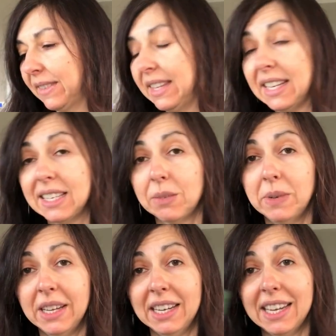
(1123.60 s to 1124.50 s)
This
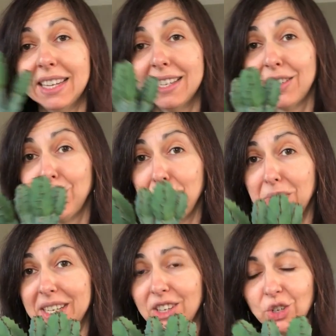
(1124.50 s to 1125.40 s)
one is new
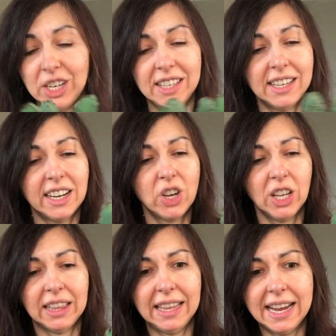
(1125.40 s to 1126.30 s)
addition that I
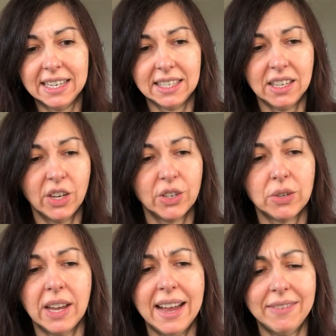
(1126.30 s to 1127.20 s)
got last year,
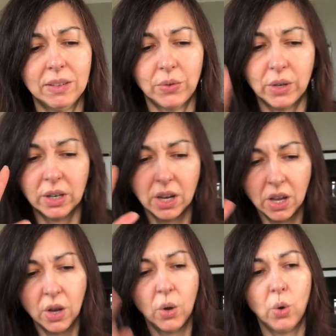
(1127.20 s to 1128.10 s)
so I have it for
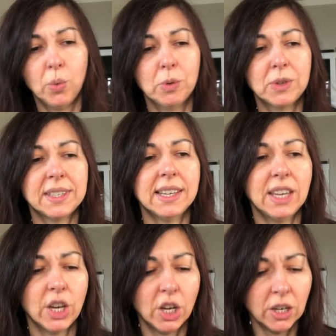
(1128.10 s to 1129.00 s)
almost a
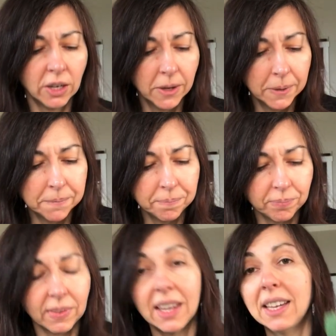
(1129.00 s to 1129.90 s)
year.
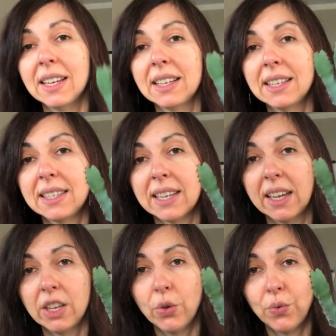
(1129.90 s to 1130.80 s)
It's
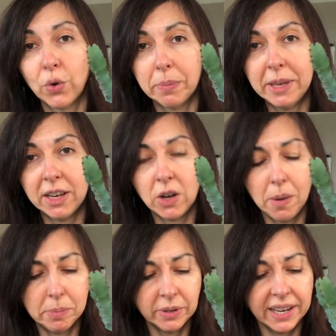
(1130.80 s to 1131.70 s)
Euphorbia
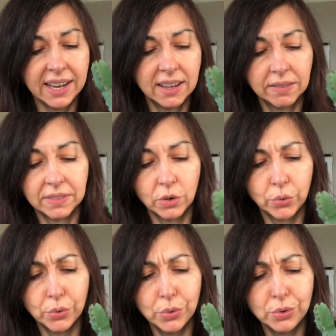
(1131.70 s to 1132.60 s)
Cooperi.
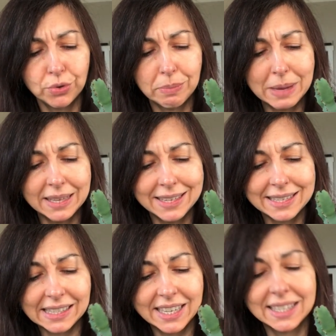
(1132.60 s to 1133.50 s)
Grew
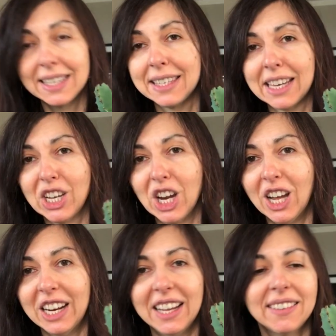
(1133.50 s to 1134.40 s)
tremendously since I
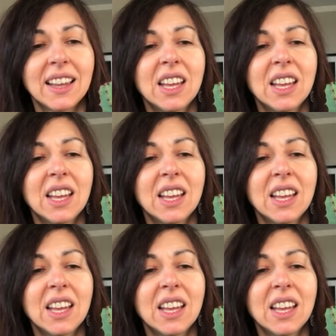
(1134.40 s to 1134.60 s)
got it.